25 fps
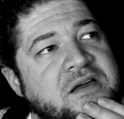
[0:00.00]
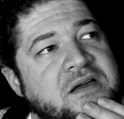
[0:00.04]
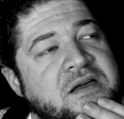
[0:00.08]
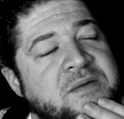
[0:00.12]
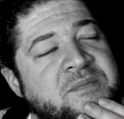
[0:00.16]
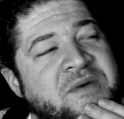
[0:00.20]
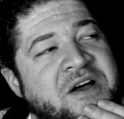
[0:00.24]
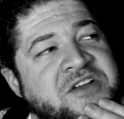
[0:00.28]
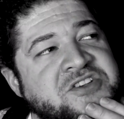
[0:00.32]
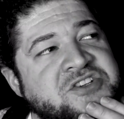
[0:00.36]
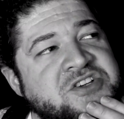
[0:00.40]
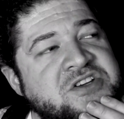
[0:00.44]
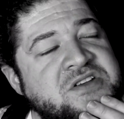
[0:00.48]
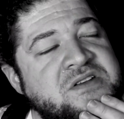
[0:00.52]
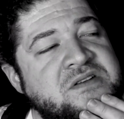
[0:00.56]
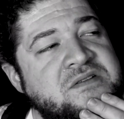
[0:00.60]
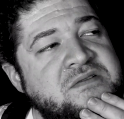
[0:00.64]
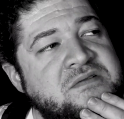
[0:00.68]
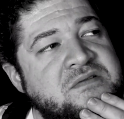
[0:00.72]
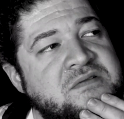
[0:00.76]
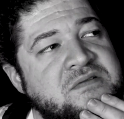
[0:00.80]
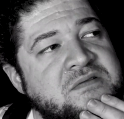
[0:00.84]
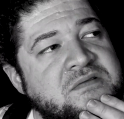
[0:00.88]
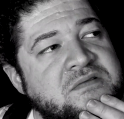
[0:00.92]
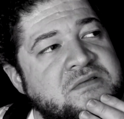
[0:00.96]

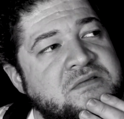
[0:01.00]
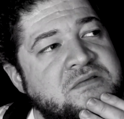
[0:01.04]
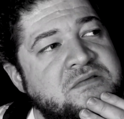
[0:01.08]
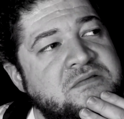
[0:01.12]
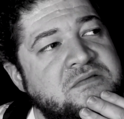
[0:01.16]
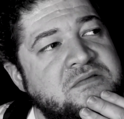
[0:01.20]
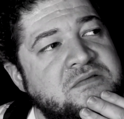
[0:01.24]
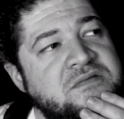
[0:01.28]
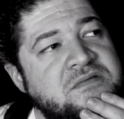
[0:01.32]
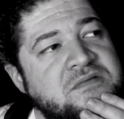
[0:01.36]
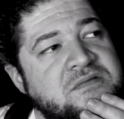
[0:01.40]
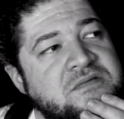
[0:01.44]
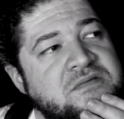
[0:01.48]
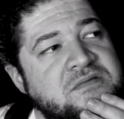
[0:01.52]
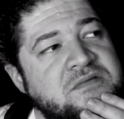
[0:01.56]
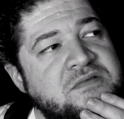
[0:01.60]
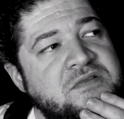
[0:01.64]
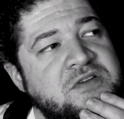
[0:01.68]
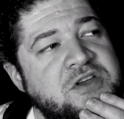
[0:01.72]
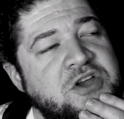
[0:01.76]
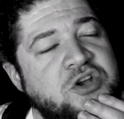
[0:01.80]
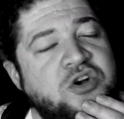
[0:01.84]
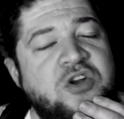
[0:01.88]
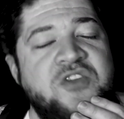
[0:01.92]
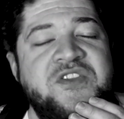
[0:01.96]
Imagine
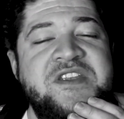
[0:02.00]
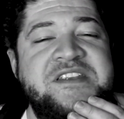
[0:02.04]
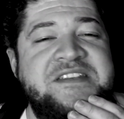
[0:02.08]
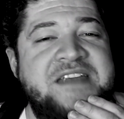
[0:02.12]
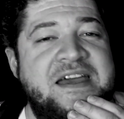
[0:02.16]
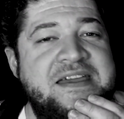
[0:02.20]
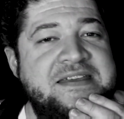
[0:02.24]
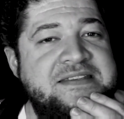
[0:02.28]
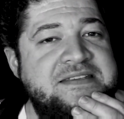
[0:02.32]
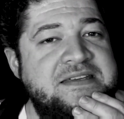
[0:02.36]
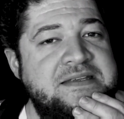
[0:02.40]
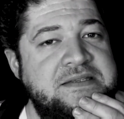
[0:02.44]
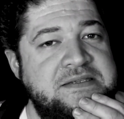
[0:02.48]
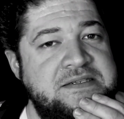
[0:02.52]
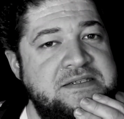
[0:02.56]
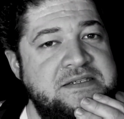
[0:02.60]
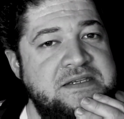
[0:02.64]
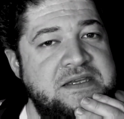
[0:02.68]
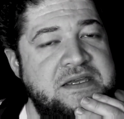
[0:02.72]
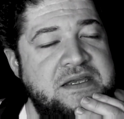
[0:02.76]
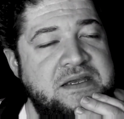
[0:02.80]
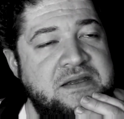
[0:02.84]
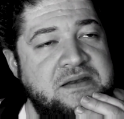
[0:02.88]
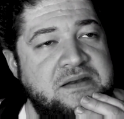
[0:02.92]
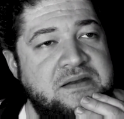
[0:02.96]
you're on the dating
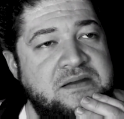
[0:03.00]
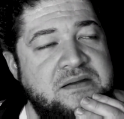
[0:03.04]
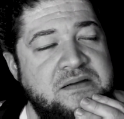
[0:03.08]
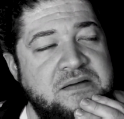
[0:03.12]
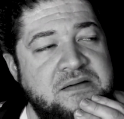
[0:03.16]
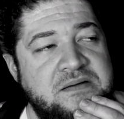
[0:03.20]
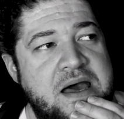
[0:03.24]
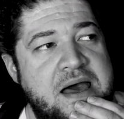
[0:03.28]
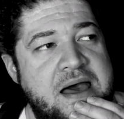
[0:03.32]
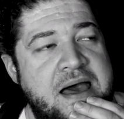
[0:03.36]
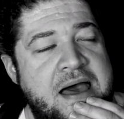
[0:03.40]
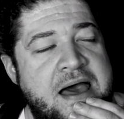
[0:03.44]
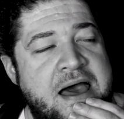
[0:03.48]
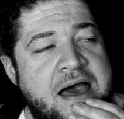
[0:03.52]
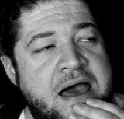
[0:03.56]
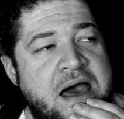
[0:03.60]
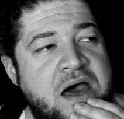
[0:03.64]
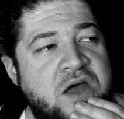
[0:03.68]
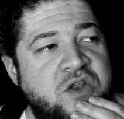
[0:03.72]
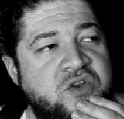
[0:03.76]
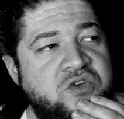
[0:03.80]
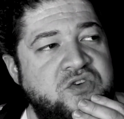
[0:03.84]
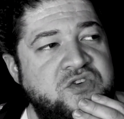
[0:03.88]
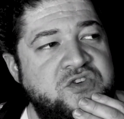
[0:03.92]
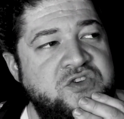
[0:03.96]
scene
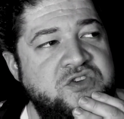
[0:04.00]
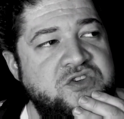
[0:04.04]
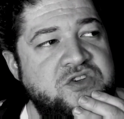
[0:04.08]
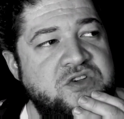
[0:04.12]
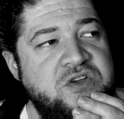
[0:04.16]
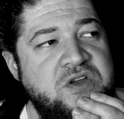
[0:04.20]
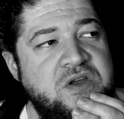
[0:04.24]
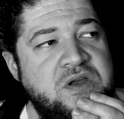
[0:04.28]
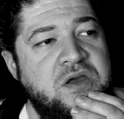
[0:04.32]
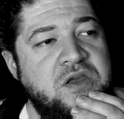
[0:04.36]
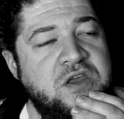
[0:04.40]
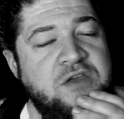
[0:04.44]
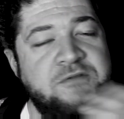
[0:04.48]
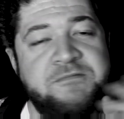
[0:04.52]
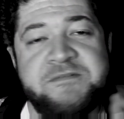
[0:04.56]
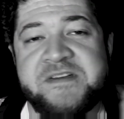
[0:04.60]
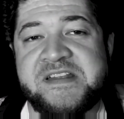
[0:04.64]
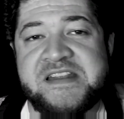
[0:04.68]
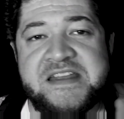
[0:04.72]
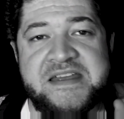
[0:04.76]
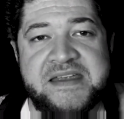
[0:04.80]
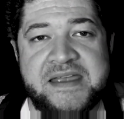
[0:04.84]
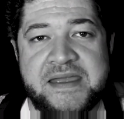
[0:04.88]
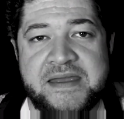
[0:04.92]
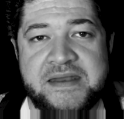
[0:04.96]
and you're
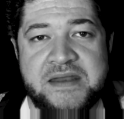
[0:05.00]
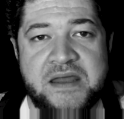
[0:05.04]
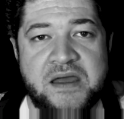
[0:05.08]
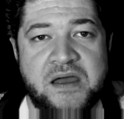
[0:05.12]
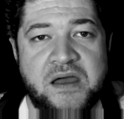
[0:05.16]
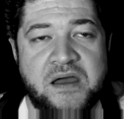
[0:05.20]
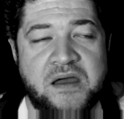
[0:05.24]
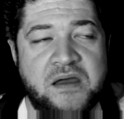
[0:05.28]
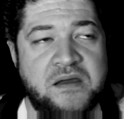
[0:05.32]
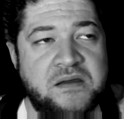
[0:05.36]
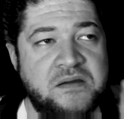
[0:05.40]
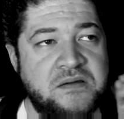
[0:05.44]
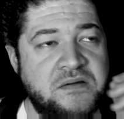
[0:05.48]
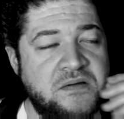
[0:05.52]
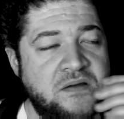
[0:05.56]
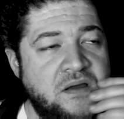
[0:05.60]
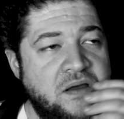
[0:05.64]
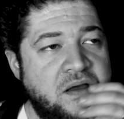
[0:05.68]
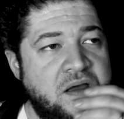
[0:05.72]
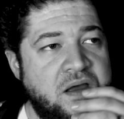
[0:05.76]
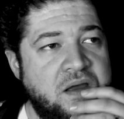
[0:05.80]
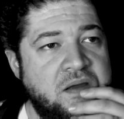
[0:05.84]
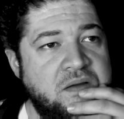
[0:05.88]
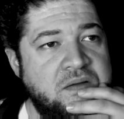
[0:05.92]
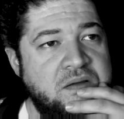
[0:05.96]
filling in a
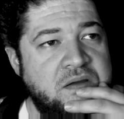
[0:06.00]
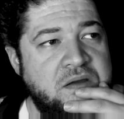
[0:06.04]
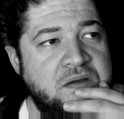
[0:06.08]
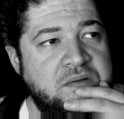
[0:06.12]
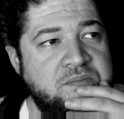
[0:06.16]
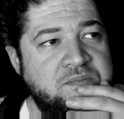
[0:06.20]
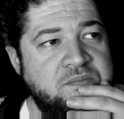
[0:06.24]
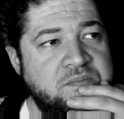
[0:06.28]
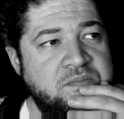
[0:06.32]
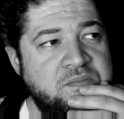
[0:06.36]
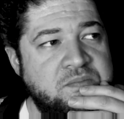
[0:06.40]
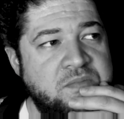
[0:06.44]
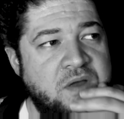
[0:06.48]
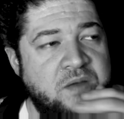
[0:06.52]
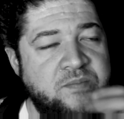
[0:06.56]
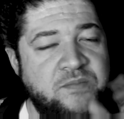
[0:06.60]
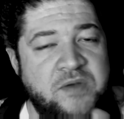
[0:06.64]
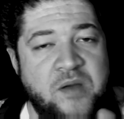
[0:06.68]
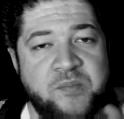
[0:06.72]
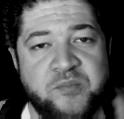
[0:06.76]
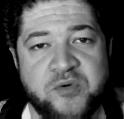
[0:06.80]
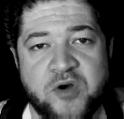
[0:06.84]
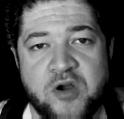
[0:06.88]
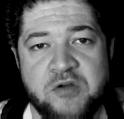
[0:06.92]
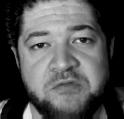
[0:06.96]

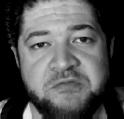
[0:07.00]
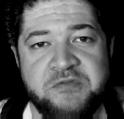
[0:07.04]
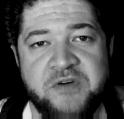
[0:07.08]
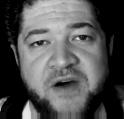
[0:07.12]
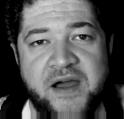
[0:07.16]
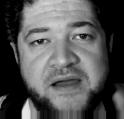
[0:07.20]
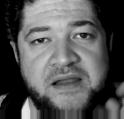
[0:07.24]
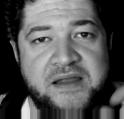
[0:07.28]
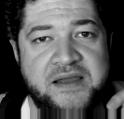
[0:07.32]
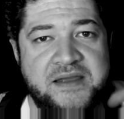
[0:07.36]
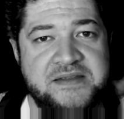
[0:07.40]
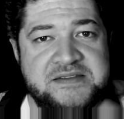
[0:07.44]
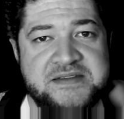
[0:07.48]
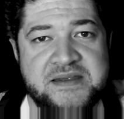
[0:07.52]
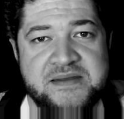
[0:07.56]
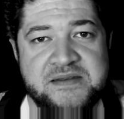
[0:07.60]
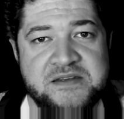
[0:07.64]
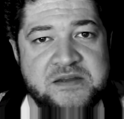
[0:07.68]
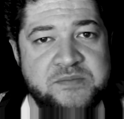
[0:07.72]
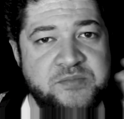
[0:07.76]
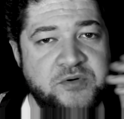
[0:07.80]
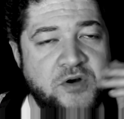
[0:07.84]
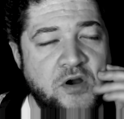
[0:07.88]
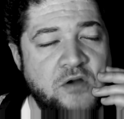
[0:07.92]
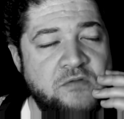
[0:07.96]
profile, like a
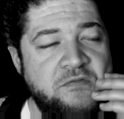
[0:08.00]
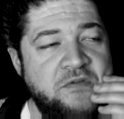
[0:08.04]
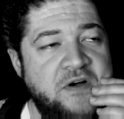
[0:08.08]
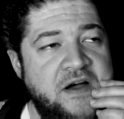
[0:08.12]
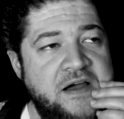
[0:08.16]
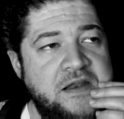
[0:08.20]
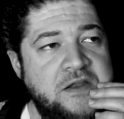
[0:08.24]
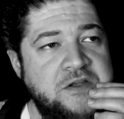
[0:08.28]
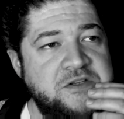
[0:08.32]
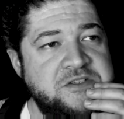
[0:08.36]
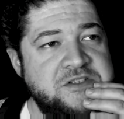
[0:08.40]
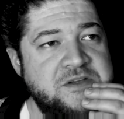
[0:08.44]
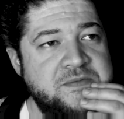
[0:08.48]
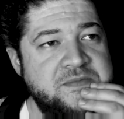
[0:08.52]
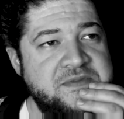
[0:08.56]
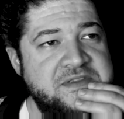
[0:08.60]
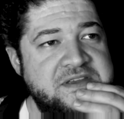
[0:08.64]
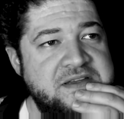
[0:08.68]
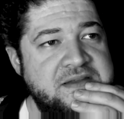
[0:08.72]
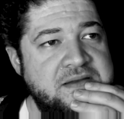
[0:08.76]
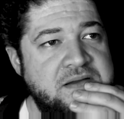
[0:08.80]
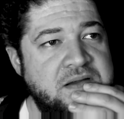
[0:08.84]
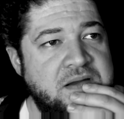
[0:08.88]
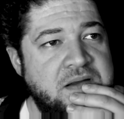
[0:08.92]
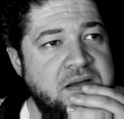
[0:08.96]
Tinder profile or
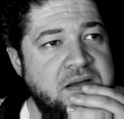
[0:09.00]
something.